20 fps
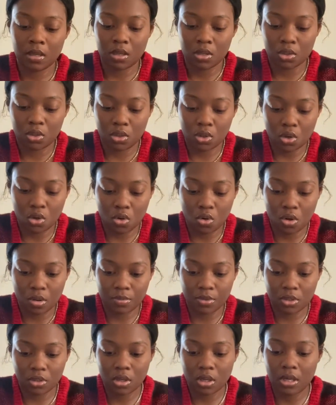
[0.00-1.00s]
So I'm
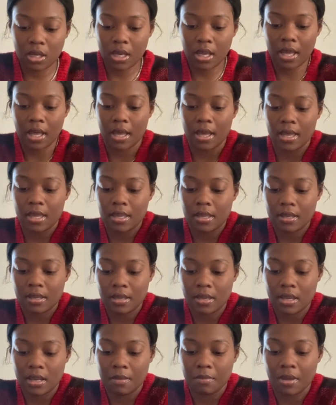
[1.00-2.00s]
just gonna cut,
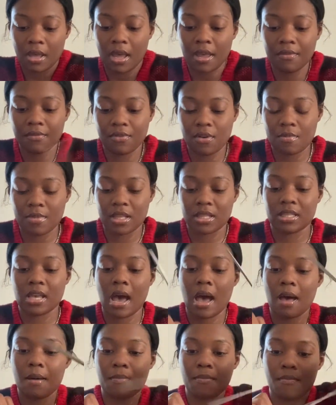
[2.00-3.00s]
and I'm cutting from the top.